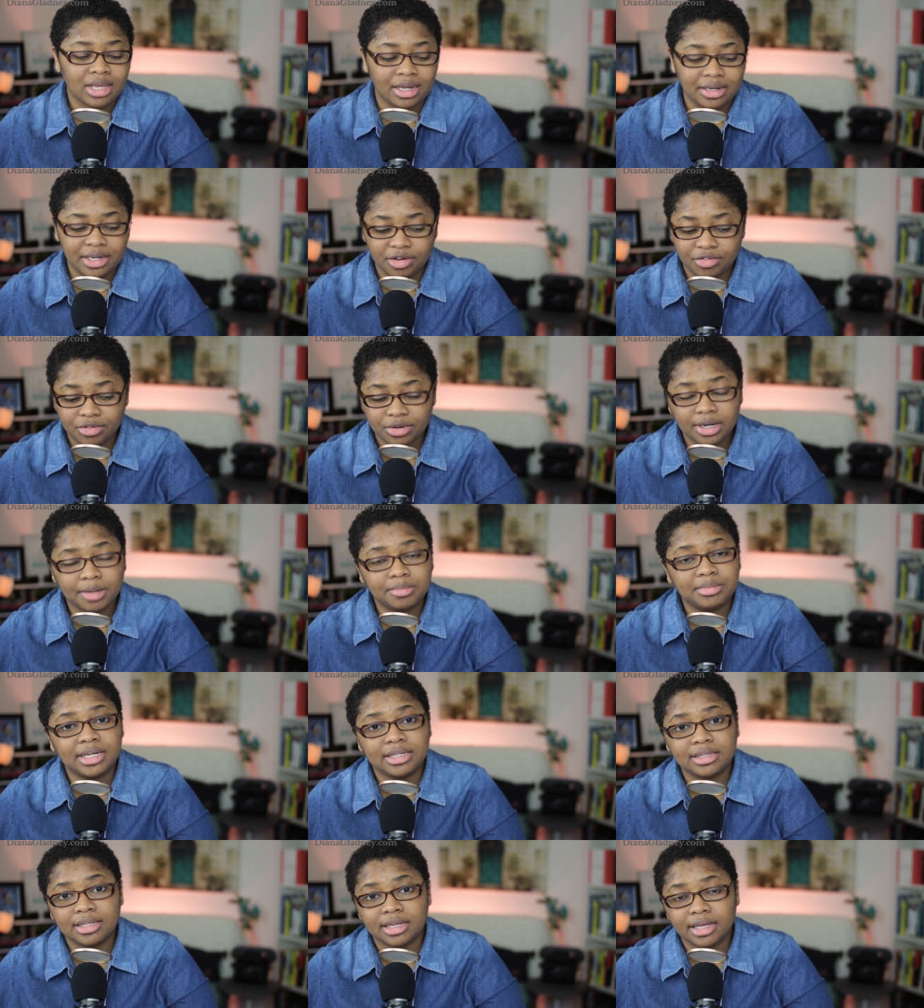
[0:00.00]
I never
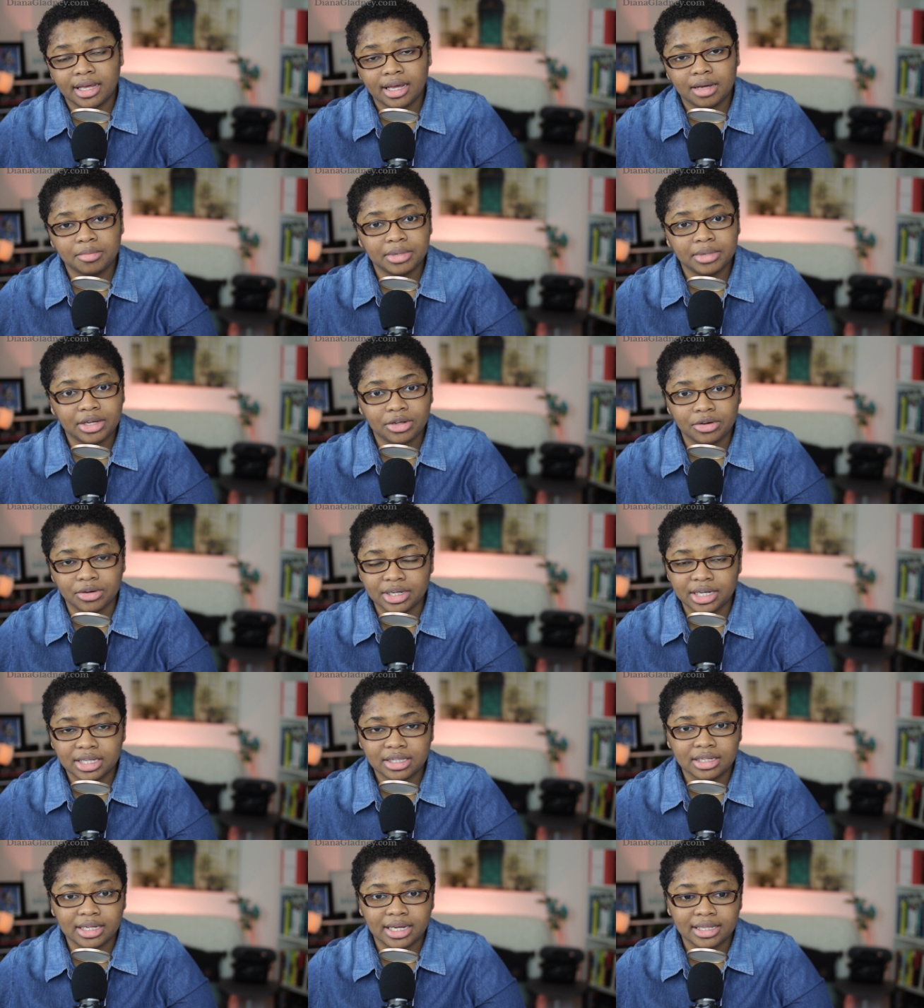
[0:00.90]
update the cam link or
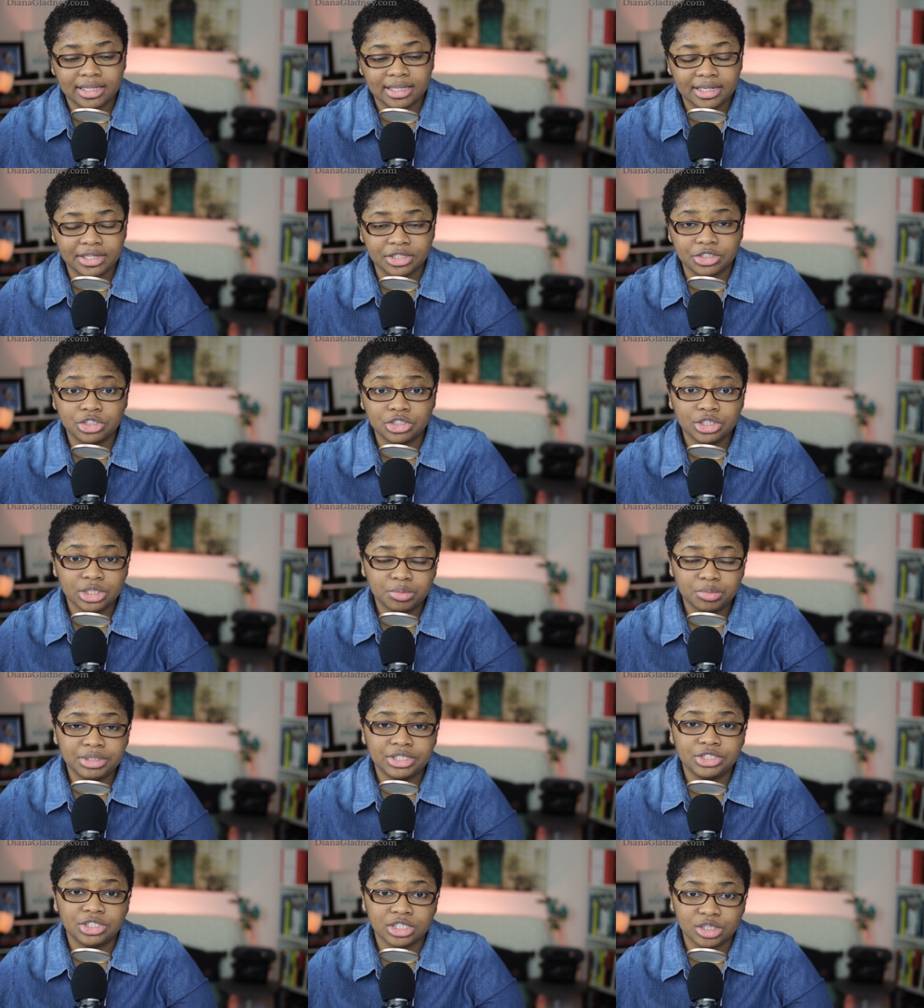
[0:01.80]
nothing like that. It
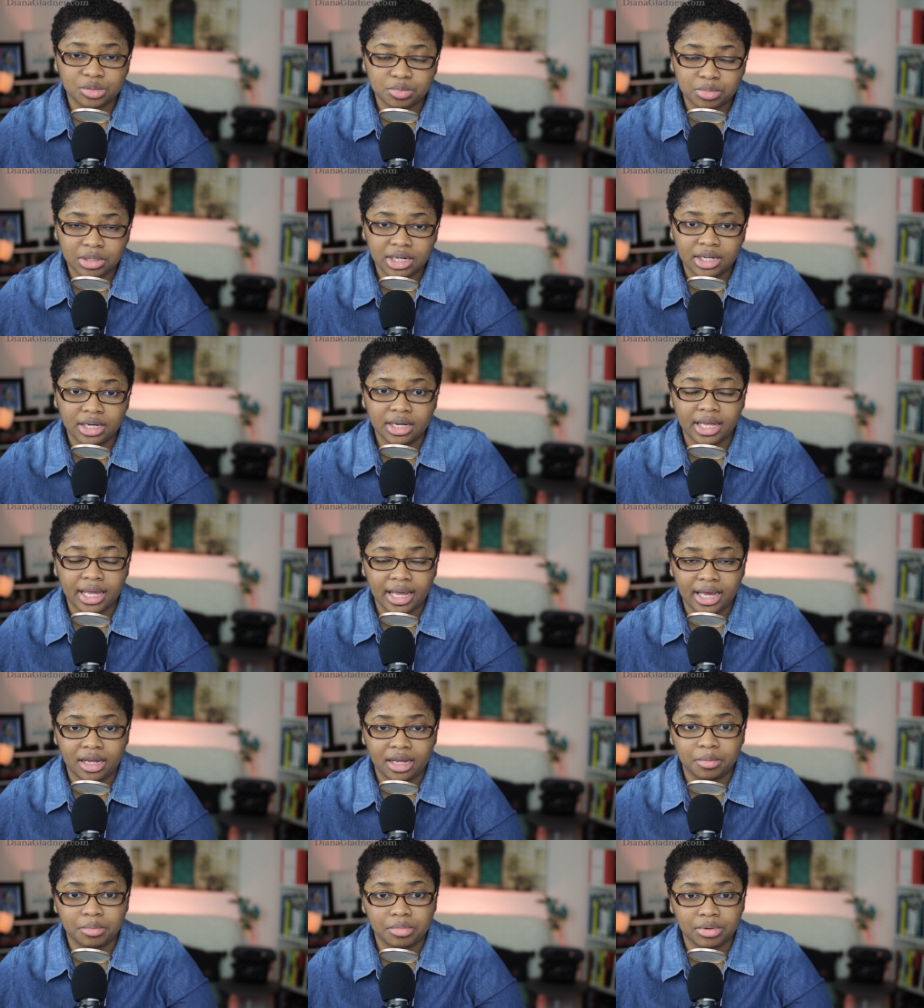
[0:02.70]
should be just plug
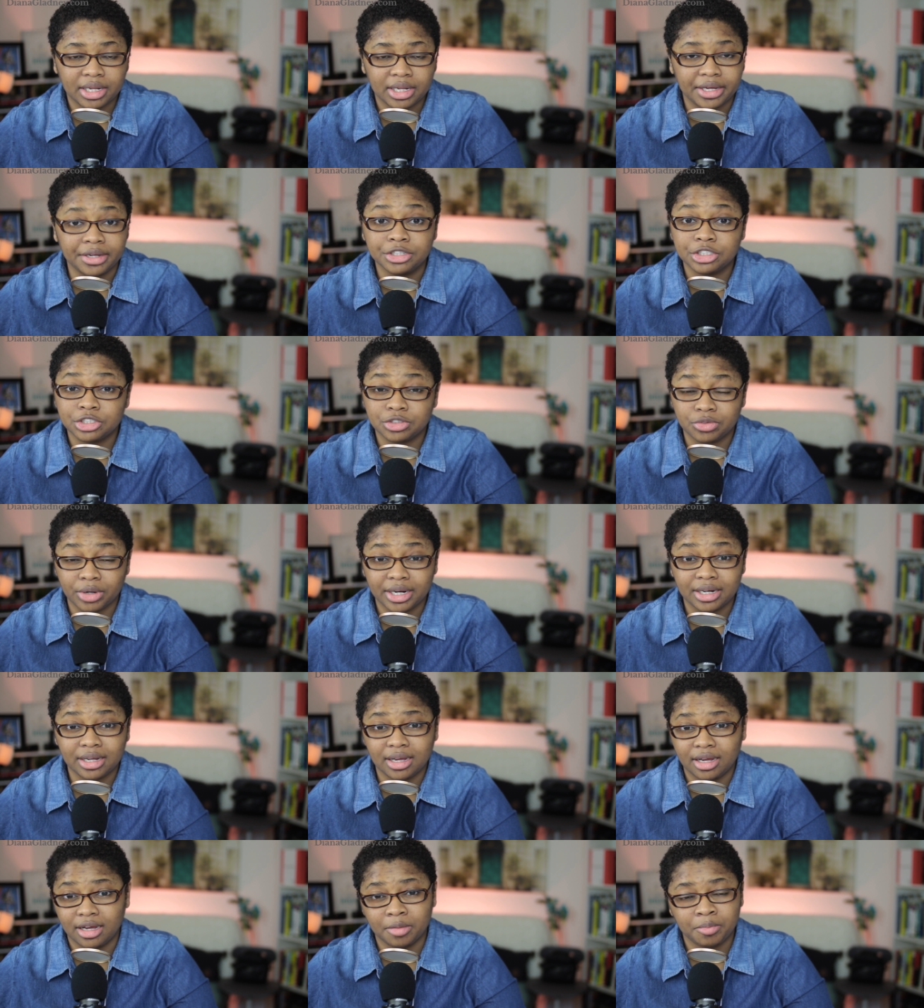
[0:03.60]
and play
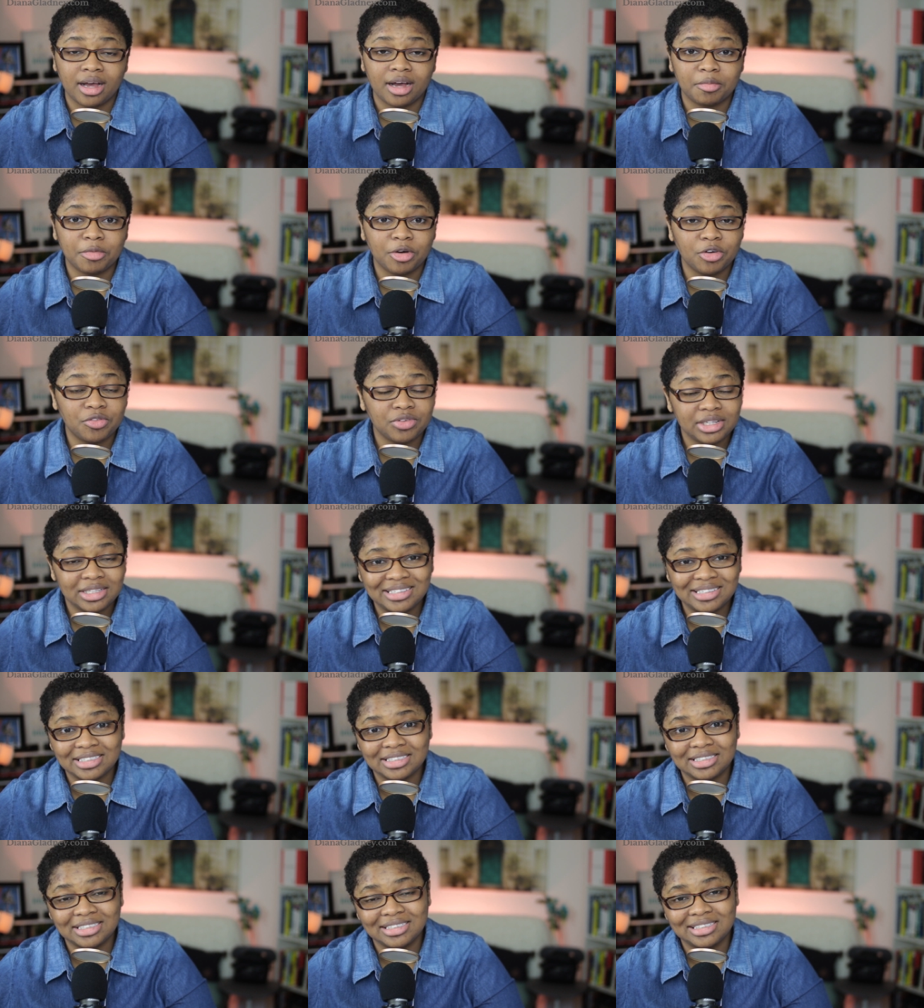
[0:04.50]
straight up. Um, hopefully
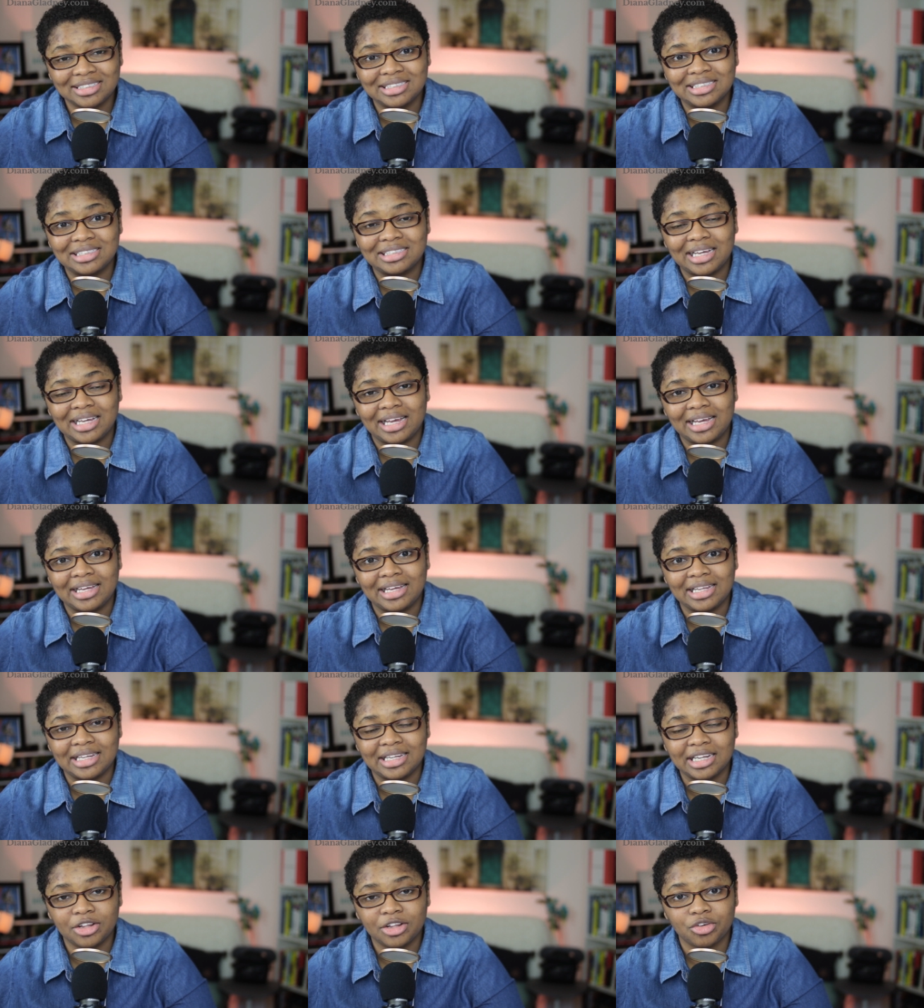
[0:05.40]
this is
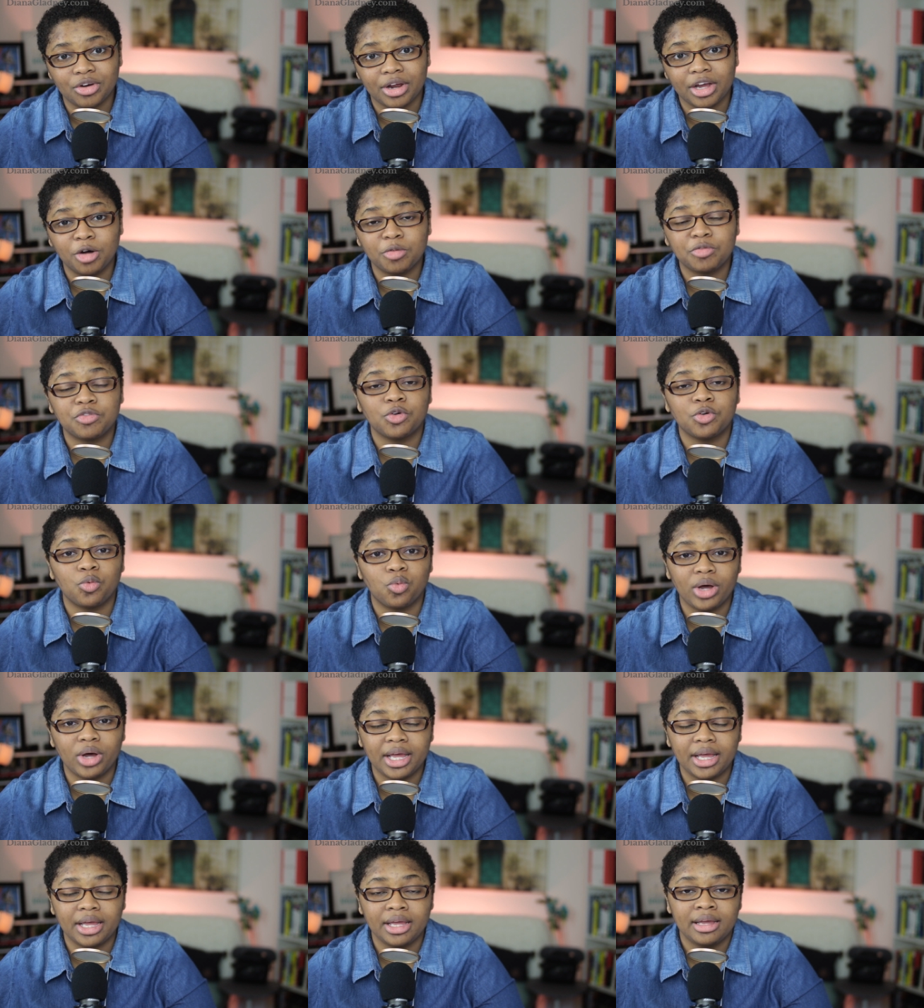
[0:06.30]
a, another helpful
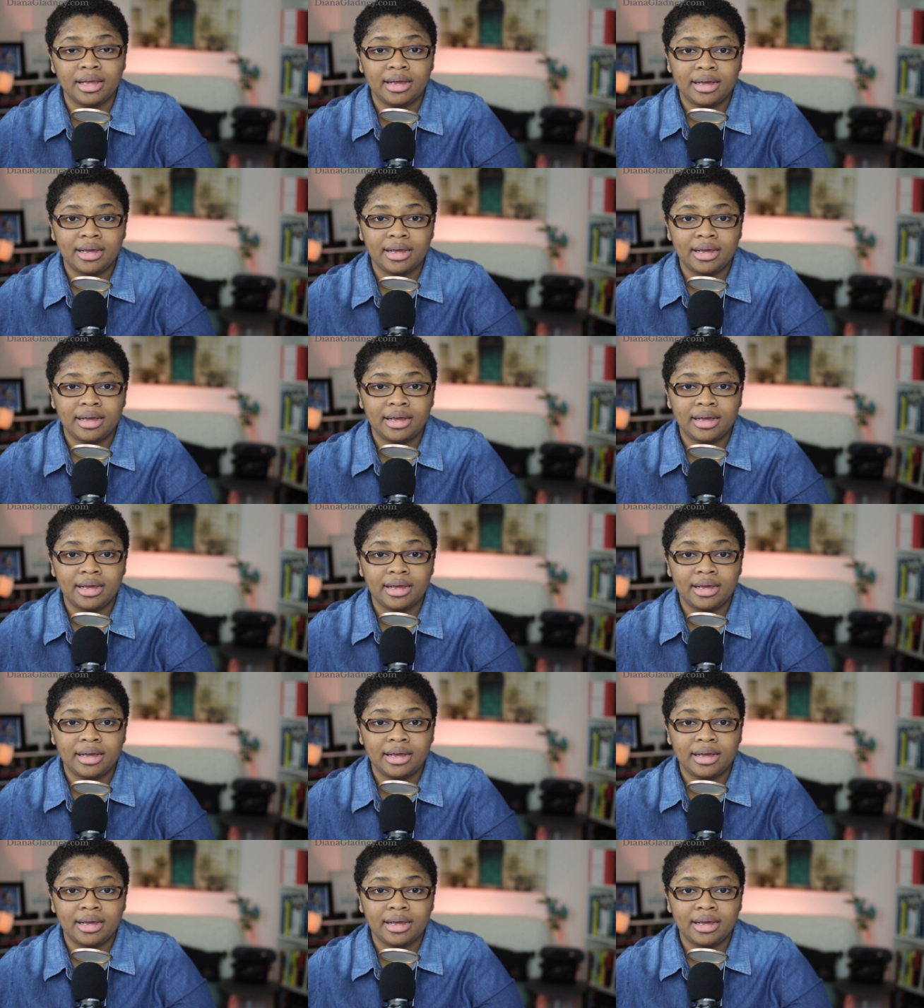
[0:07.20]
way